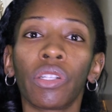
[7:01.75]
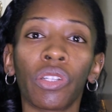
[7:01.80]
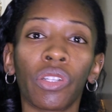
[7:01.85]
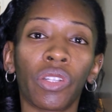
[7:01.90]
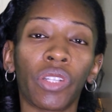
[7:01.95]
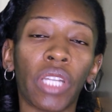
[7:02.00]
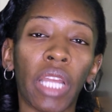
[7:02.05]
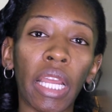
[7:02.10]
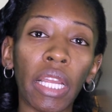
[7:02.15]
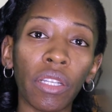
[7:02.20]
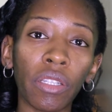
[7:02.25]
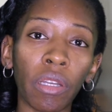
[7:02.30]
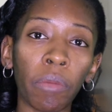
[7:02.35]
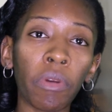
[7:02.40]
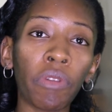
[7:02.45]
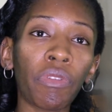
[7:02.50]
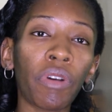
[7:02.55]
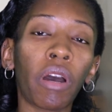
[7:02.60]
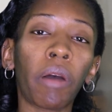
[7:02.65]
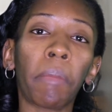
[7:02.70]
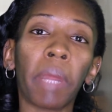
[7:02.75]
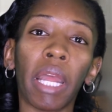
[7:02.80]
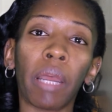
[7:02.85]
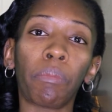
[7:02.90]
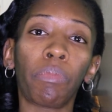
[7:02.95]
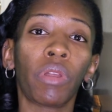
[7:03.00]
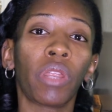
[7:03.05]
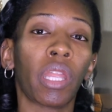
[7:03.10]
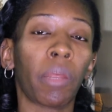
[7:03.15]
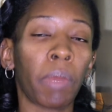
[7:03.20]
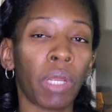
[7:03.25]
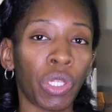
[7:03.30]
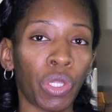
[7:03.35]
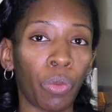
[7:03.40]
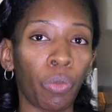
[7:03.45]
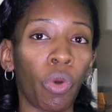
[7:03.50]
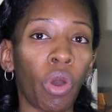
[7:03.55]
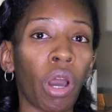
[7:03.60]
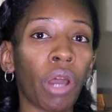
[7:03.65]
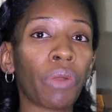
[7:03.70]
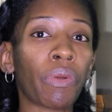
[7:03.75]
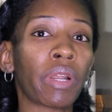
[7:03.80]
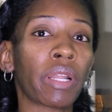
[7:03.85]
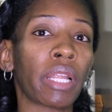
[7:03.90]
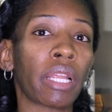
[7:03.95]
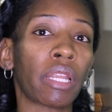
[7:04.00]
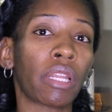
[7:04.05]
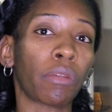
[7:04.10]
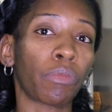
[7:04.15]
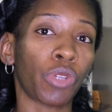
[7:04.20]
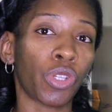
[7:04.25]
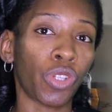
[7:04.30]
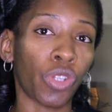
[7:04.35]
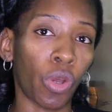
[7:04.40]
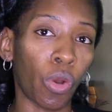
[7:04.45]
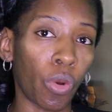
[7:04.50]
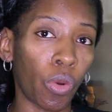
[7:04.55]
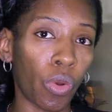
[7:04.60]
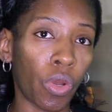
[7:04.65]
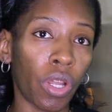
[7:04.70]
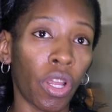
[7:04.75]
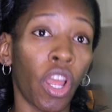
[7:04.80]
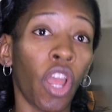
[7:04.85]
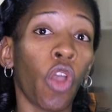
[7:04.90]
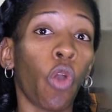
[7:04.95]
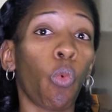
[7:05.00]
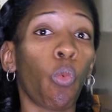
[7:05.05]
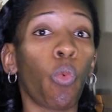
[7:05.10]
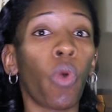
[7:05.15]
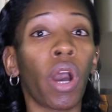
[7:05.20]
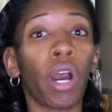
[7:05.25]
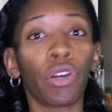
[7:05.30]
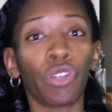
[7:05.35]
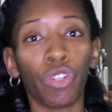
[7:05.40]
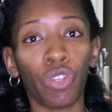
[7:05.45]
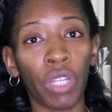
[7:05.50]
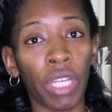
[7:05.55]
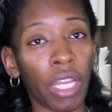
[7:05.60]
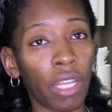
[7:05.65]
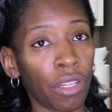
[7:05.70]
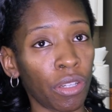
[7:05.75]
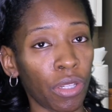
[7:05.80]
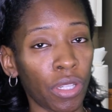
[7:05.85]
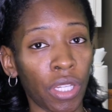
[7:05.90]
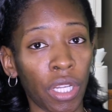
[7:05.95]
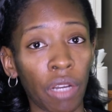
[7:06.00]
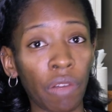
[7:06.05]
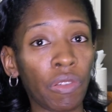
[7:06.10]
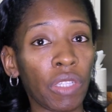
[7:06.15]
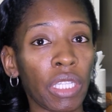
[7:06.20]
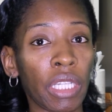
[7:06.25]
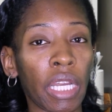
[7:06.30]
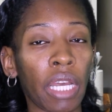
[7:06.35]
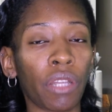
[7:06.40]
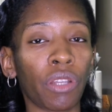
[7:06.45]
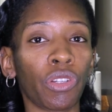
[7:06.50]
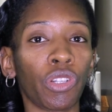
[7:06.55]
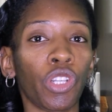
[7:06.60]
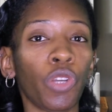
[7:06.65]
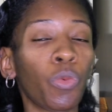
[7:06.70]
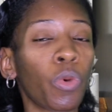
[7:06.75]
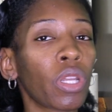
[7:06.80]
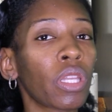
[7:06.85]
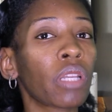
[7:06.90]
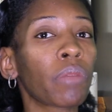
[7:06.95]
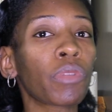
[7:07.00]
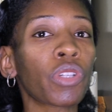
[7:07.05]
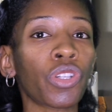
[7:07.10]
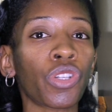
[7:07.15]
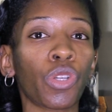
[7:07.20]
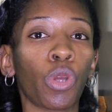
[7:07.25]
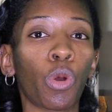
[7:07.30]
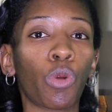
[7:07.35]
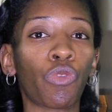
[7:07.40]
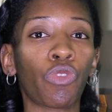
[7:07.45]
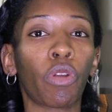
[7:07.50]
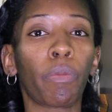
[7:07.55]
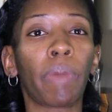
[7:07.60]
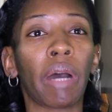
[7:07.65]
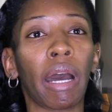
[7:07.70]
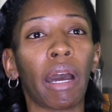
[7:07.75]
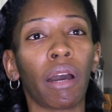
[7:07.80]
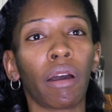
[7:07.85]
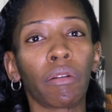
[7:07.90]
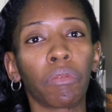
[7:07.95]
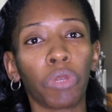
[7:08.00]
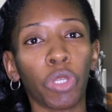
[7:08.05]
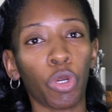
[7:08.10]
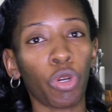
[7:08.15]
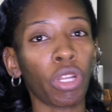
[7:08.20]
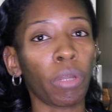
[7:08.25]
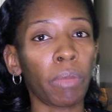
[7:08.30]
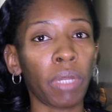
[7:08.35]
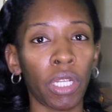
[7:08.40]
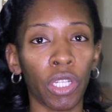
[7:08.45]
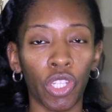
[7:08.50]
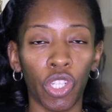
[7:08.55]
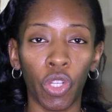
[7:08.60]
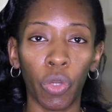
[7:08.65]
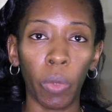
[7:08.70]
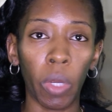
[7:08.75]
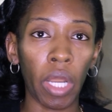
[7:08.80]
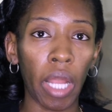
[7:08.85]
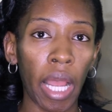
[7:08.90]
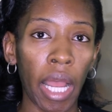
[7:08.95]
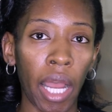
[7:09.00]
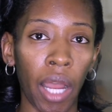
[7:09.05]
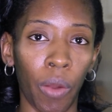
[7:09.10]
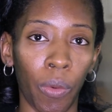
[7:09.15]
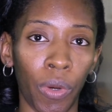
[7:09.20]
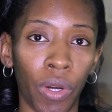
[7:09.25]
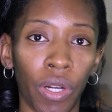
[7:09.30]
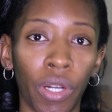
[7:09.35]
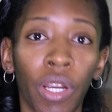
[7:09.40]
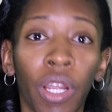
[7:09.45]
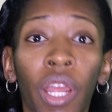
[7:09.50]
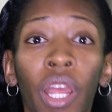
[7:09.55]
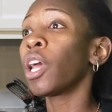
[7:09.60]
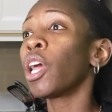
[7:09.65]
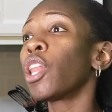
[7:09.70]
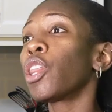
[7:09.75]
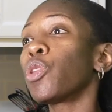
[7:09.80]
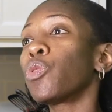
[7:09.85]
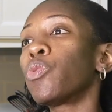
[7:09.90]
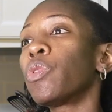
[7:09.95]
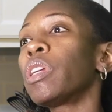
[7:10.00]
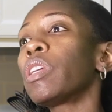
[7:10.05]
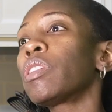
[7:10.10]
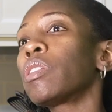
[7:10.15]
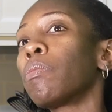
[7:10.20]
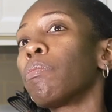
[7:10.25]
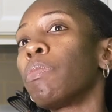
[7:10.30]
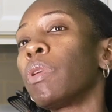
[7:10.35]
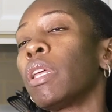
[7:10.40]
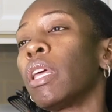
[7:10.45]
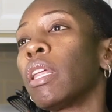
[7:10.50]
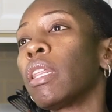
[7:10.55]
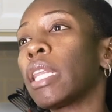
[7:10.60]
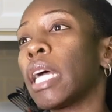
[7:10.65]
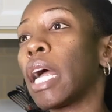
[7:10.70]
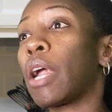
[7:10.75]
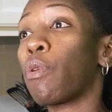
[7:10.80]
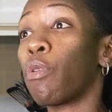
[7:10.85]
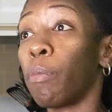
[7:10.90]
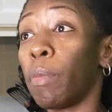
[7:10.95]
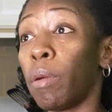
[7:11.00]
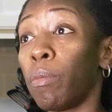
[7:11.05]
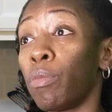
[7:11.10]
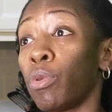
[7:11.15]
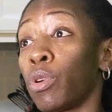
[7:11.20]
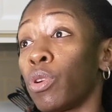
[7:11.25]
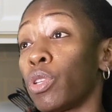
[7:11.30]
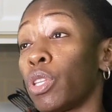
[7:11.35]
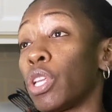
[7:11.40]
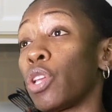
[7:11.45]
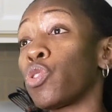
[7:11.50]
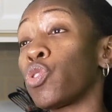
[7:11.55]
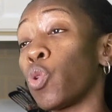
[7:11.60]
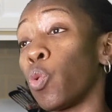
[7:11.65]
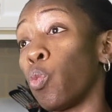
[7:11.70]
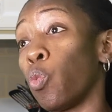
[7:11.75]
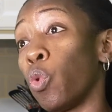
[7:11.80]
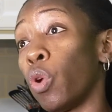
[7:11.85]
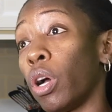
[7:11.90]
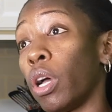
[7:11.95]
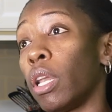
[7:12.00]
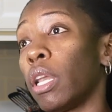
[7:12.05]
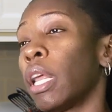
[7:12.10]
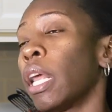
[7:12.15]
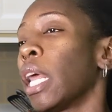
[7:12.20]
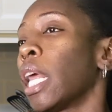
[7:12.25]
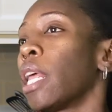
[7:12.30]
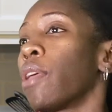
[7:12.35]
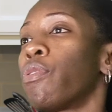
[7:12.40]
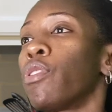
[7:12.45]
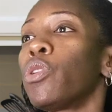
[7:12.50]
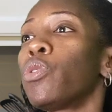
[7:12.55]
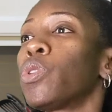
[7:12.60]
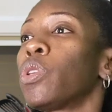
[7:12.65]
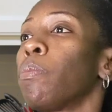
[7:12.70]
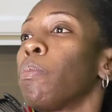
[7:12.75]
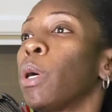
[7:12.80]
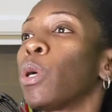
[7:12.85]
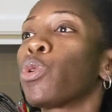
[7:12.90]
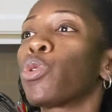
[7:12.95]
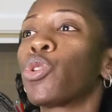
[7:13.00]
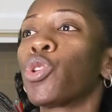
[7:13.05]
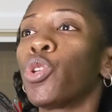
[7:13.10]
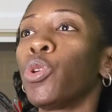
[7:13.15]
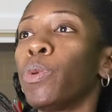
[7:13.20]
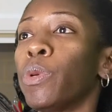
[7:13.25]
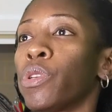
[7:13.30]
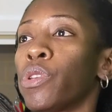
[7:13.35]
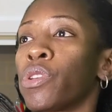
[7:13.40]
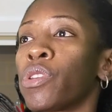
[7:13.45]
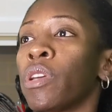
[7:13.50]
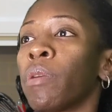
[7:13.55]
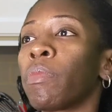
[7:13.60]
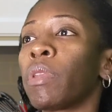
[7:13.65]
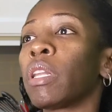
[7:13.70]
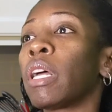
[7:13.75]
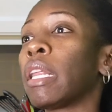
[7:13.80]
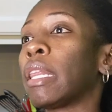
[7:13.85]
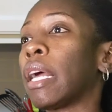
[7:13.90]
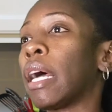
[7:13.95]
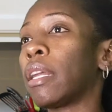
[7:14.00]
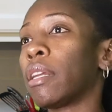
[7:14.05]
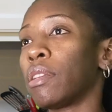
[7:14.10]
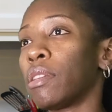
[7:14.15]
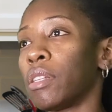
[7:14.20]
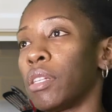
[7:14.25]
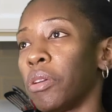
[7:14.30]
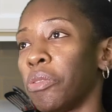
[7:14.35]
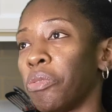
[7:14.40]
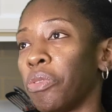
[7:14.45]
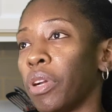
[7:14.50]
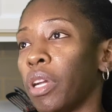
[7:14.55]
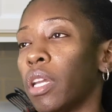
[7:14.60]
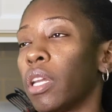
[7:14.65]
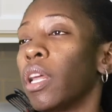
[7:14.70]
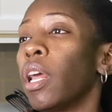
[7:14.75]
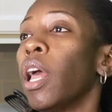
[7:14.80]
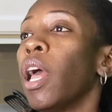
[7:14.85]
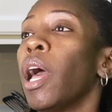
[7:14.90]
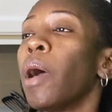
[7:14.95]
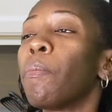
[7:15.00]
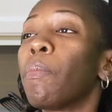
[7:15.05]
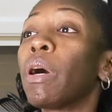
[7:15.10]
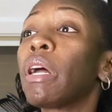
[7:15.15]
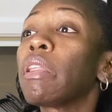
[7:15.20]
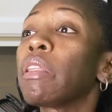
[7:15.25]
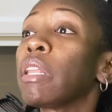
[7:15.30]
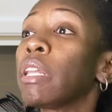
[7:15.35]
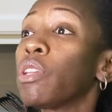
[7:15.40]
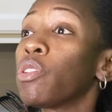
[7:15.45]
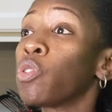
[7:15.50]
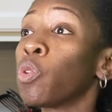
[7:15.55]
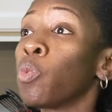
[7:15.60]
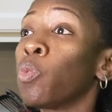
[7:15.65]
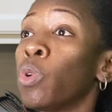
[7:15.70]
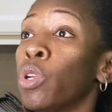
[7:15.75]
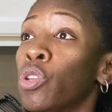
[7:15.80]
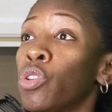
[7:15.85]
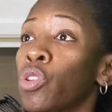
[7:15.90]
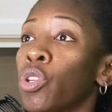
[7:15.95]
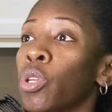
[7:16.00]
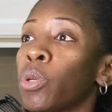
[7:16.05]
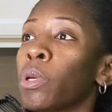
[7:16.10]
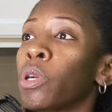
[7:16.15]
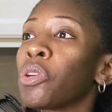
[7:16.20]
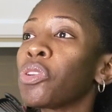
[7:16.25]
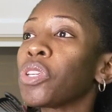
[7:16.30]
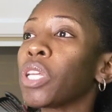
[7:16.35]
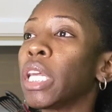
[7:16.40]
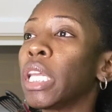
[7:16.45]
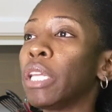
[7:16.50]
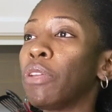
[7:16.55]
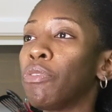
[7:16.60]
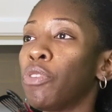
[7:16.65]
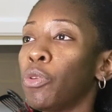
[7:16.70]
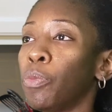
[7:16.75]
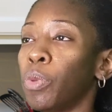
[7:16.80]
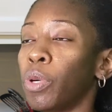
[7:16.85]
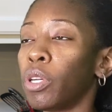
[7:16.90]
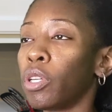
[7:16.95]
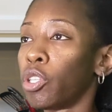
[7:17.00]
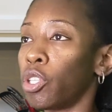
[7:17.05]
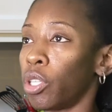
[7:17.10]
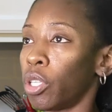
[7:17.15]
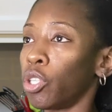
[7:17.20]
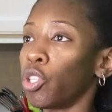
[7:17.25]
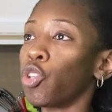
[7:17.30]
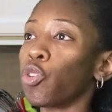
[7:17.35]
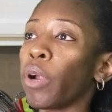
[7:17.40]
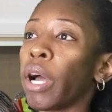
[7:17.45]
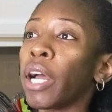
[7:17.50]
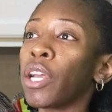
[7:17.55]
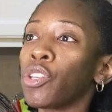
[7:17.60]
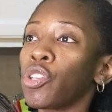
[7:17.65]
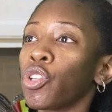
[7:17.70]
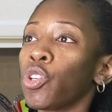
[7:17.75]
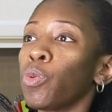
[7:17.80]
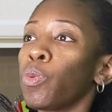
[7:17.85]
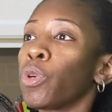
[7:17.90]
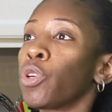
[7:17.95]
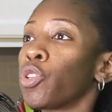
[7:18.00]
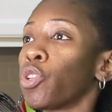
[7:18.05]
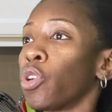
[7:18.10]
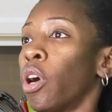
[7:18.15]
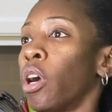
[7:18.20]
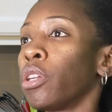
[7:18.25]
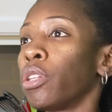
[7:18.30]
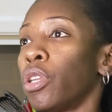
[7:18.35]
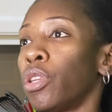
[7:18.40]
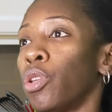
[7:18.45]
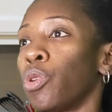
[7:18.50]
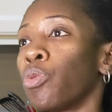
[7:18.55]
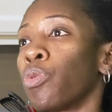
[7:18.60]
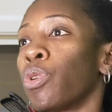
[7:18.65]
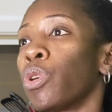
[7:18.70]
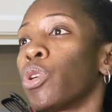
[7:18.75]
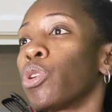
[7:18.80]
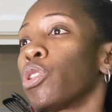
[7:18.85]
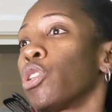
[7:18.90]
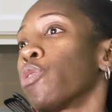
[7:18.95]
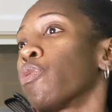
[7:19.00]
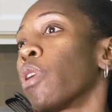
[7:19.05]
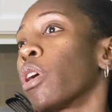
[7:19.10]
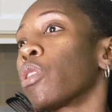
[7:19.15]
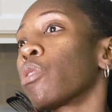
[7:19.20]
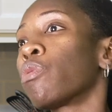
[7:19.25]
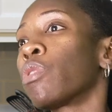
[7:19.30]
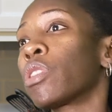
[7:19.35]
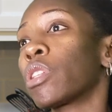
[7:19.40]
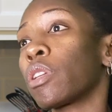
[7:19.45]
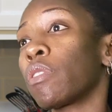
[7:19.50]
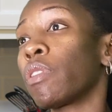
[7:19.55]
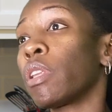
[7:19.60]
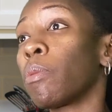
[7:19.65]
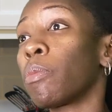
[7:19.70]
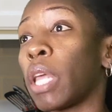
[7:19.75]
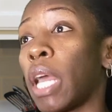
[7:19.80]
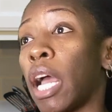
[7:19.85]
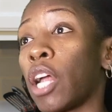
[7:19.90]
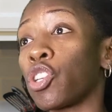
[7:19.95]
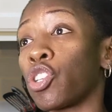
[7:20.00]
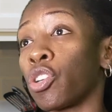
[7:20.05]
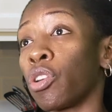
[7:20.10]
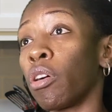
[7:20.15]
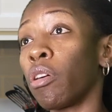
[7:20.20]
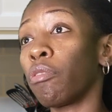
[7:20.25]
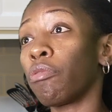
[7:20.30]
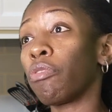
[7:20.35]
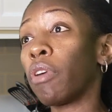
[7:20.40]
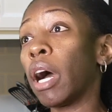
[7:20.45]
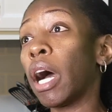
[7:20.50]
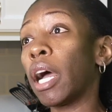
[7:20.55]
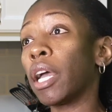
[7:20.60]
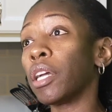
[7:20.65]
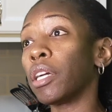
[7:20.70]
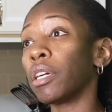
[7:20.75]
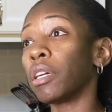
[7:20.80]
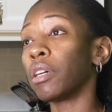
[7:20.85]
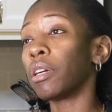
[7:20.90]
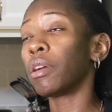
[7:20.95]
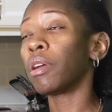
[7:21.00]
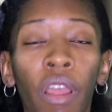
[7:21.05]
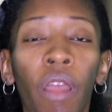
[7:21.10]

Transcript: just take some of them and put them into water and let them soak while you get your stuff together. You want them to soak for about 30 minutes to an hour. The reason being that, remember, these are wood. If you're using metal skewers or something like that, it's different. But these are wood skewers, and if you put the dry skewers onto the grill, you run the risk of them catching on fire.